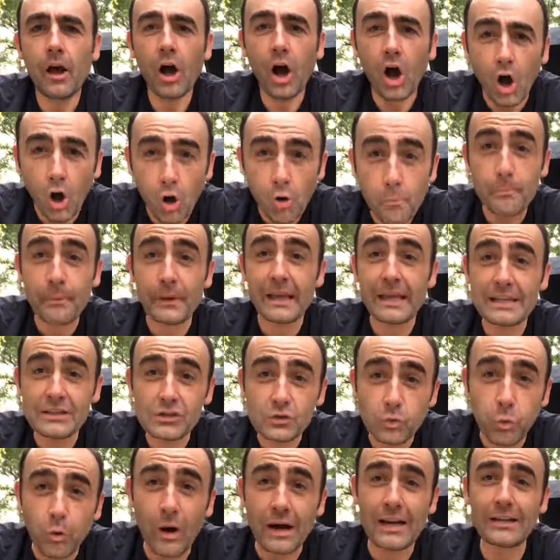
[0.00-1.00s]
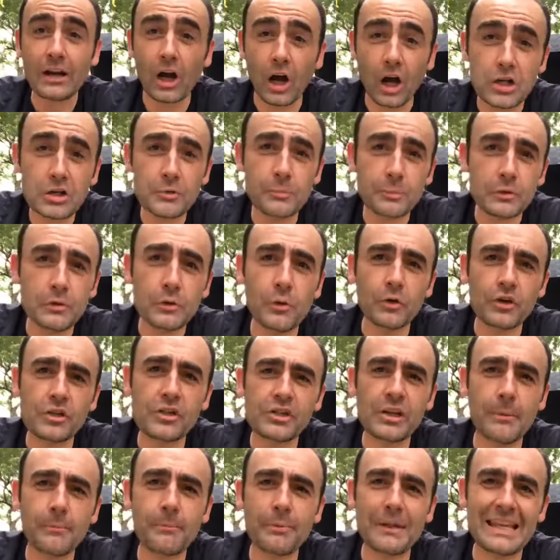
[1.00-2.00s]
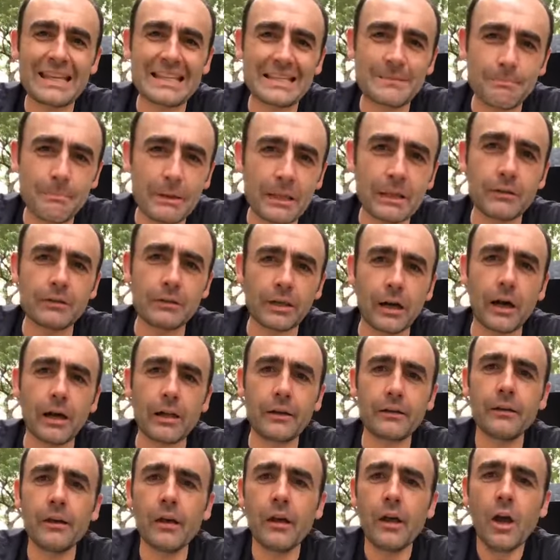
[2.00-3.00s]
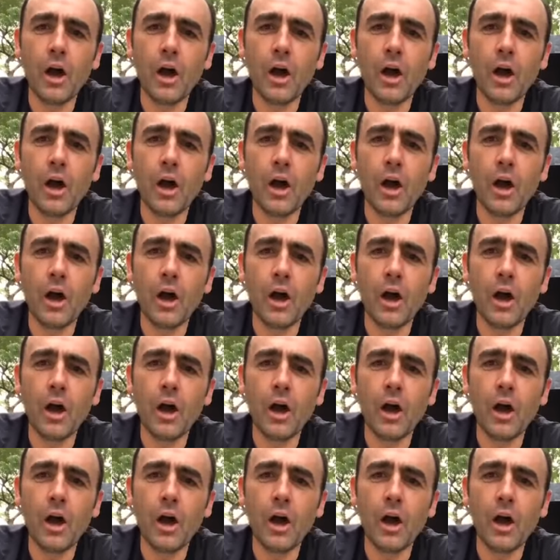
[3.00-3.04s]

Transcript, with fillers: Hope is what entrepreneurship is built on.